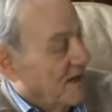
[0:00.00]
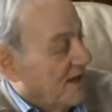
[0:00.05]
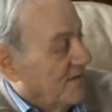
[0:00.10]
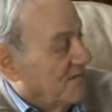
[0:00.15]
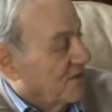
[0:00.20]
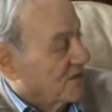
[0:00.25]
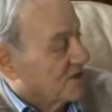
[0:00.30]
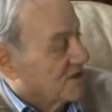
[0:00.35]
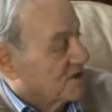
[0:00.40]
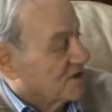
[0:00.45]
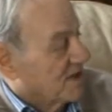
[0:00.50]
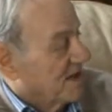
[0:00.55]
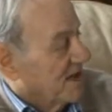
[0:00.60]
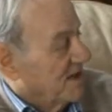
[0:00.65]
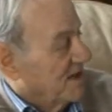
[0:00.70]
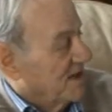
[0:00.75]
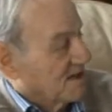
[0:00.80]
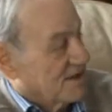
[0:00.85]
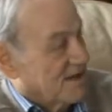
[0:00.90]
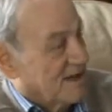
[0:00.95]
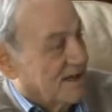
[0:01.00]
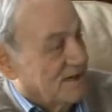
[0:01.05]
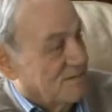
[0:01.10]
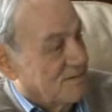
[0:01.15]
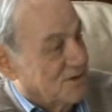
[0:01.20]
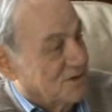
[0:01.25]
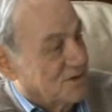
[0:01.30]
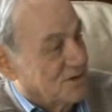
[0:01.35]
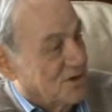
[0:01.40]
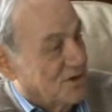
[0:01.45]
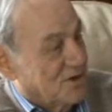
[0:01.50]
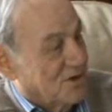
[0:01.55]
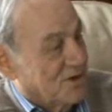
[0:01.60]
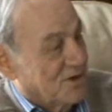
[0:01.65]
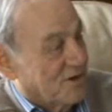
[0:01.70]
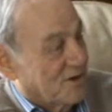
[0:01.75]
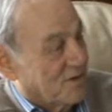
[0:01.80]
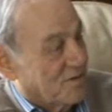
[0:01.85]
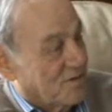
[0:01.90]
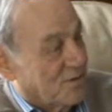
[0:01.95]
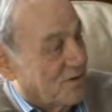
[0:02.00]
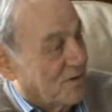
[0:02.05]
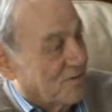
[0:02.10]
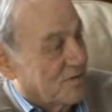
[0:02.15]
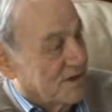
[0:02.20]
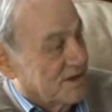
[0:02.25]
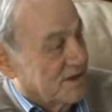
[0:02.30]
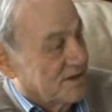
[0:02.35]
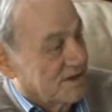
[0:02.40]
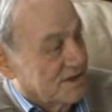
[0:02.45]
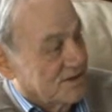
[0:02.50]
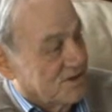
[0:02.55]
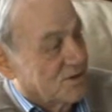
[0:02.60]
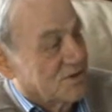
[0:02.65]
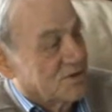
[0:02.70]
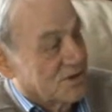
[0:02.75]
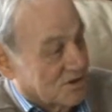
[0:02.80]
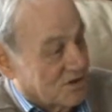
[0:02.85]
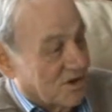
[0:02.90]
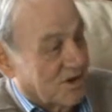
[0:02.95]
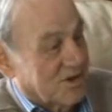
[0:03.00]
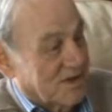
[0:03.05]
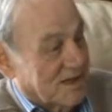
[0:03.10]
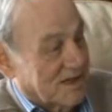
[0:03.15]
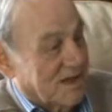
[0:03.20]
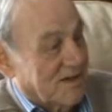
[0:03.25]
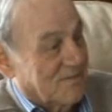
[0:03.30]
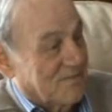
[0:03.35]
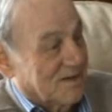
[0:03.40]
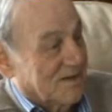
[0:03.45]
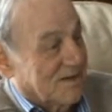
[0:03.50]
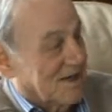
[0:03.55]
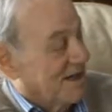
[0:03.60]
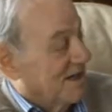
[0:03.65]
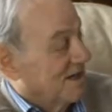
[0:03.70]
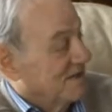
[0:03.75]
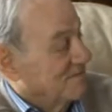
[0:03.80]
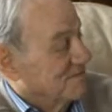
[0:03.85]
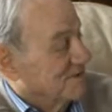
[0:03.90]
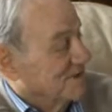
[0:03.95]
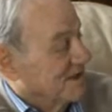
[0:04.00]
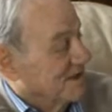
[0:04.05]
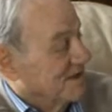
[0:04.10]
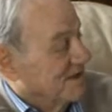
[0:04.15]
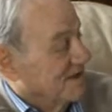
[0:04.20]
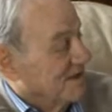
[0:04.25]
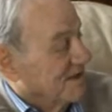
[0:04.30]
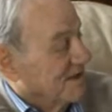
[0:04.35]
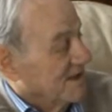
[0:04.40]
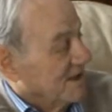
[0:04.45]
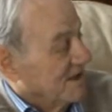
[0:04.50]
if I'd have stayed at Cambridge United, I'd have probably could have got a couple of games in